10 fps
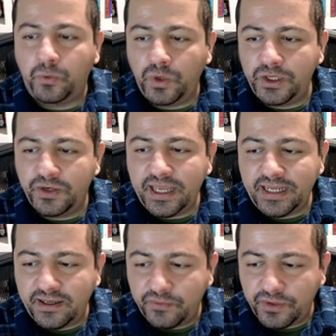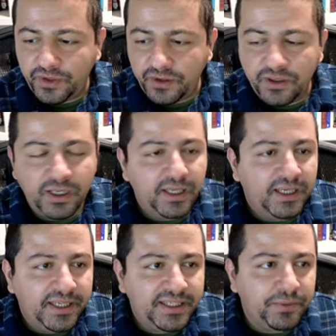So what you're getting in return
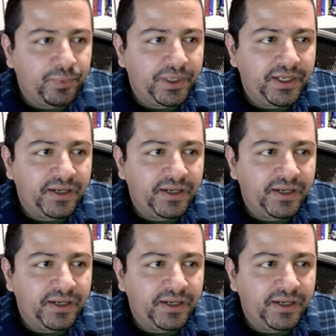is a pretty